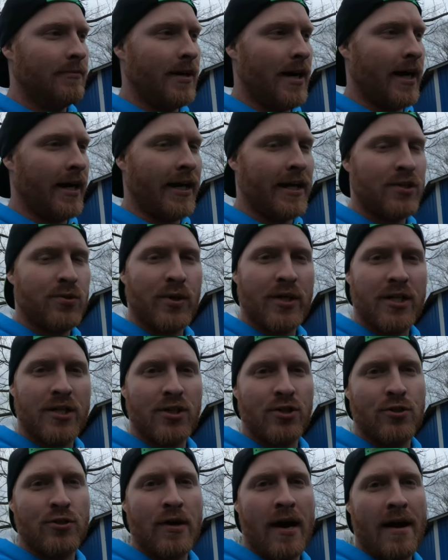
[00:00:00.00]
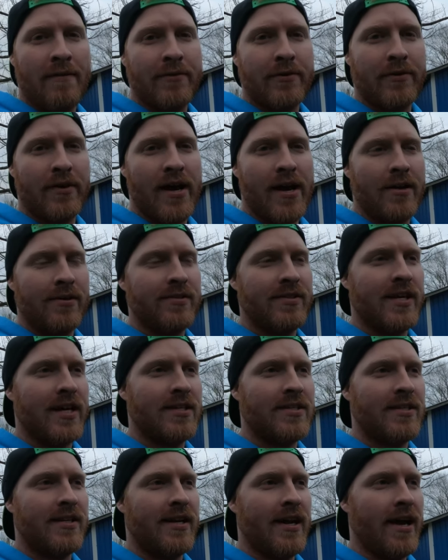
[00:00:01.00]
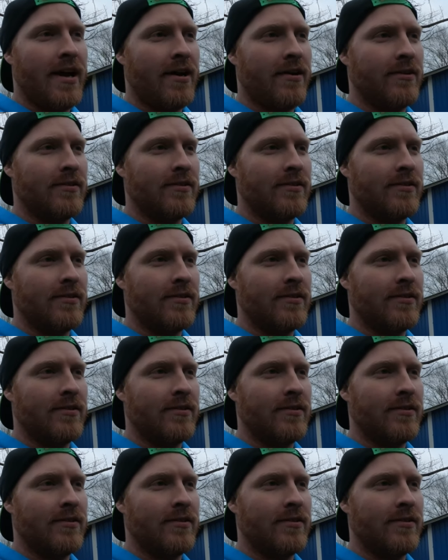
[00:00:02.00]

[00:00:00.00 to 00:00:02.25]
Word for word: I guess we could just drive it around, test it out.